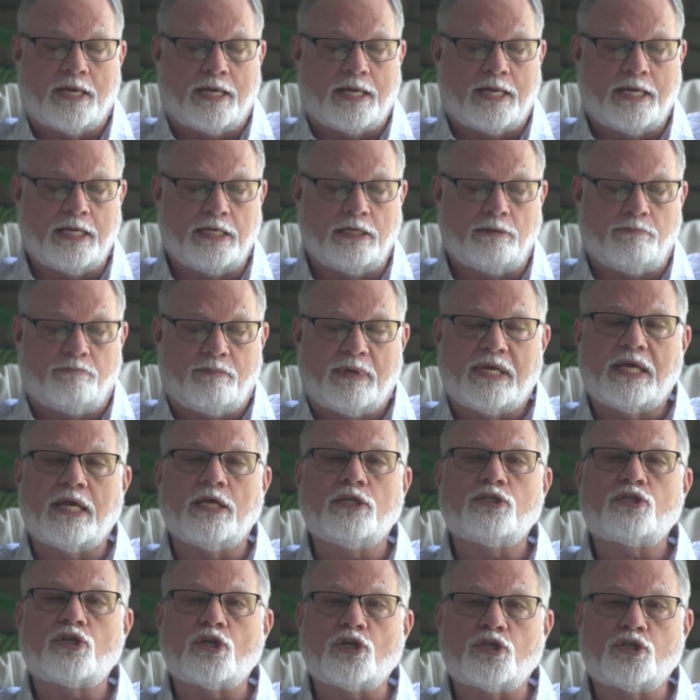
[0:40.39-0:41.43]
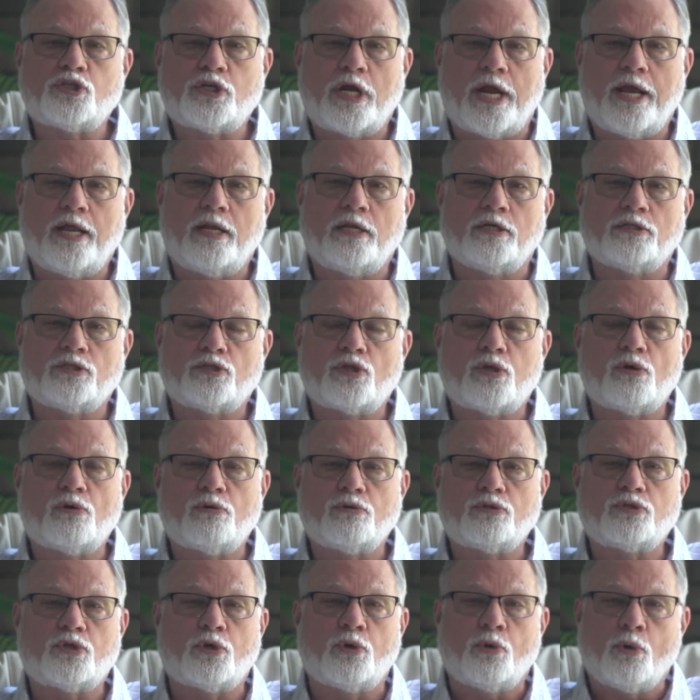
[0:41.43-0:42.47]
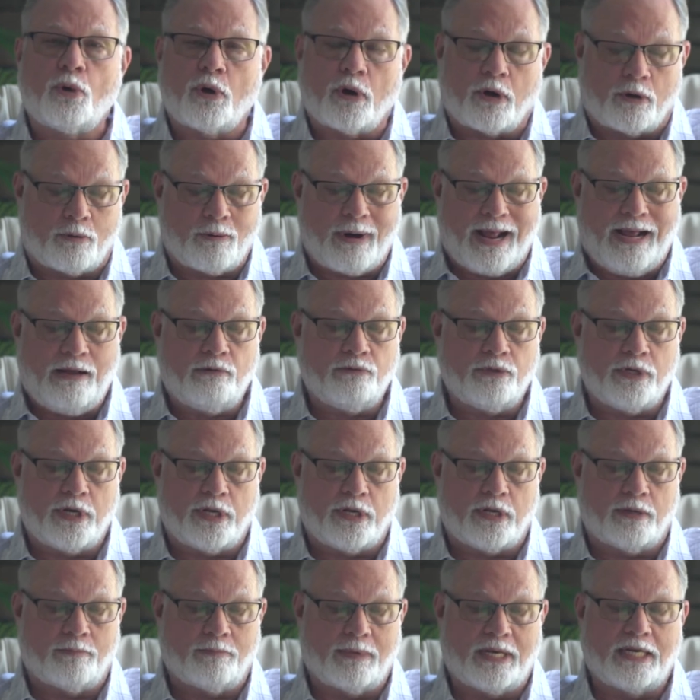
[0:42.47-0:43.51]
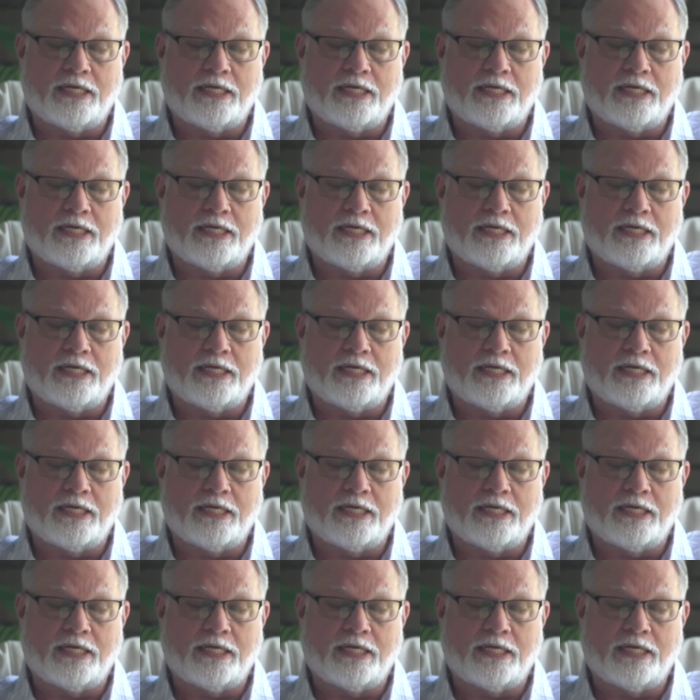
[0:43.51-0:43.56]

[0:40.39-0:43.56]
He begins to challenge those who are around him.